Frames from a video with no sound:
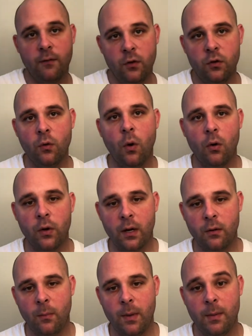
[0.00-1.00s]
if you do hold
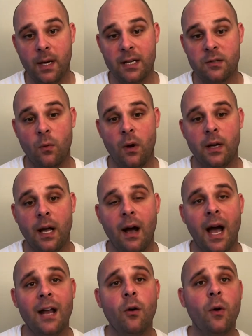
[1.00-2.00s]
on to a BBS-1. Now,
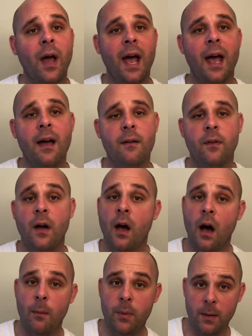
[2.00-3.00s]
I don't have
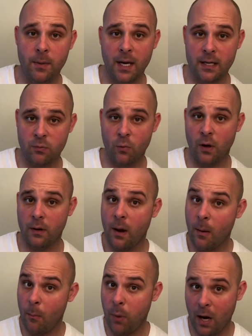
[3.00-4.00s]
a BBS-1
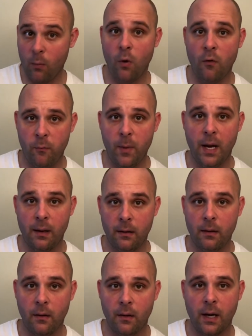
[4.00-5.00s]
by
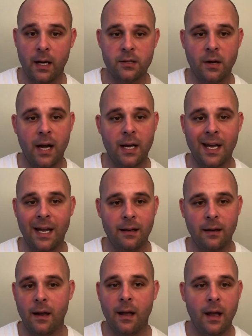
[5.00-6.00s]
Wolfman, okay? So I
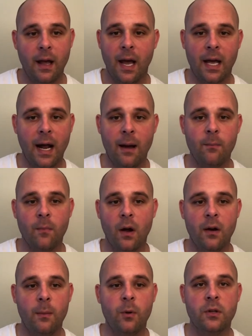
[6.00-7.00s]
can't, and I'm
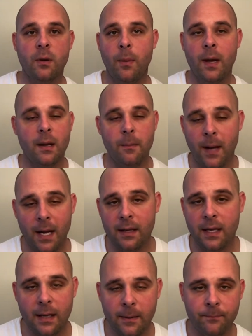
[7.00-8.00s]
unable to pay
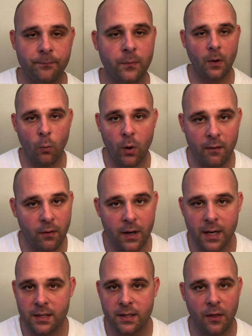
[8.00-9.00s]
the, whatever
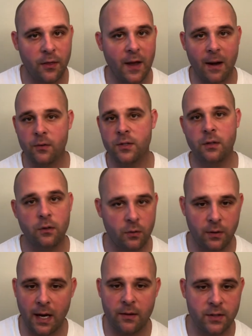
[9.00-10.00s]
it is, the $1,000,
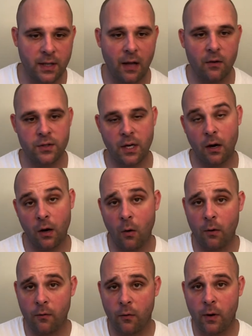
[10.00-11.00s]
$2,000 they are
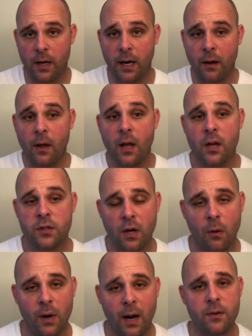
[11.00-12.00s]
going for right now.
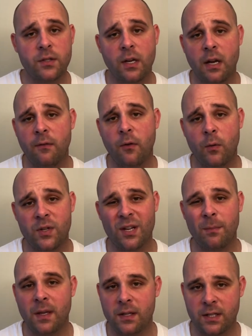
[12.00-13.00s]
So what I was looking for was
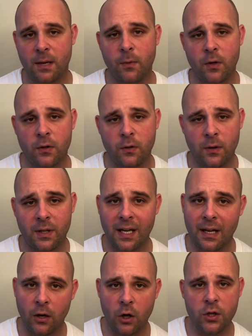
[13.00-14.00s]
something similar to it to
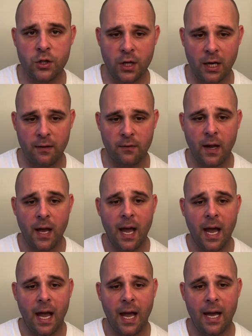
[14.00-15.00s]
get a good shave.
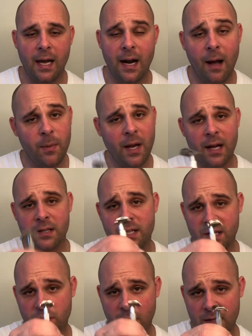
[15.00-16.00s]
And I'll be honest,
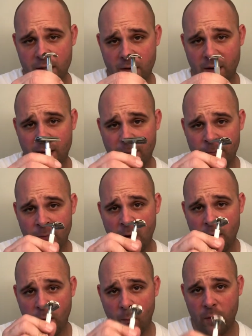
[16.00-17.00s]
this razor,
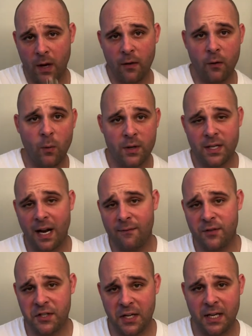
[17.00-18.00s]
from the other ones that
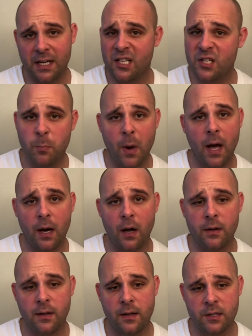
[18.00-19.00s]
I've seen, is spot
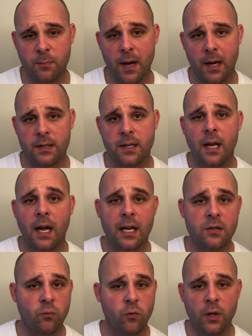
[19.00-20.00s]
on to the specs.
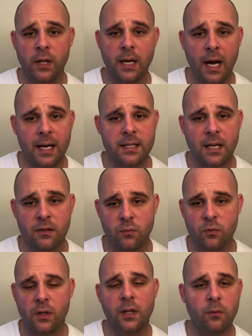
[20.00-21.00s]
It's really nice. It's
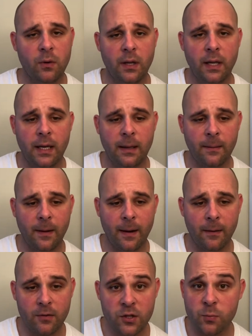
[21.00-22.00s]
really, really
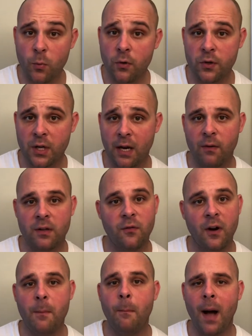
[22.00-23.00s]
smooth shaver. It's
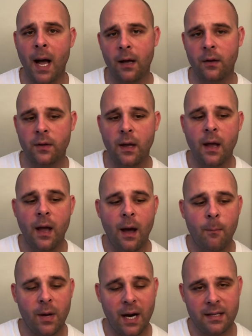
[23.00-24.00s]
very mild.
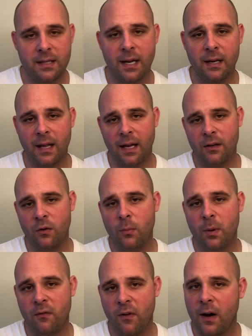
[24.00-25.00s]
But I think that you would
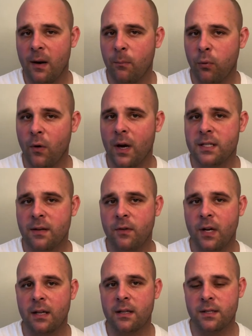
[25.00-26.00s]
be very impressed if
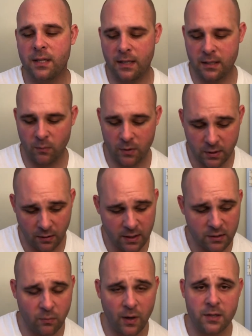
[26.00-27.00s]
you got to see this one. So
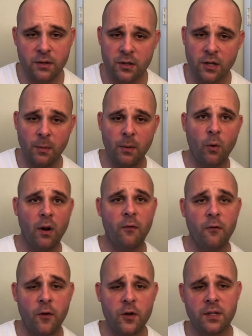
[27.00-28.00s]
this razor is going to be one of the
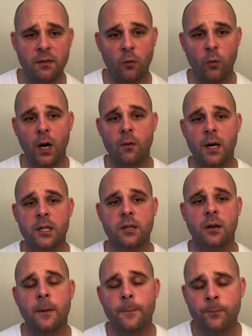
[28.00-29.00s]
first of the rare
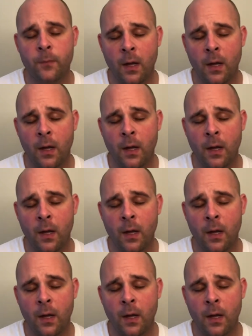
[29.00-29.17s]
razor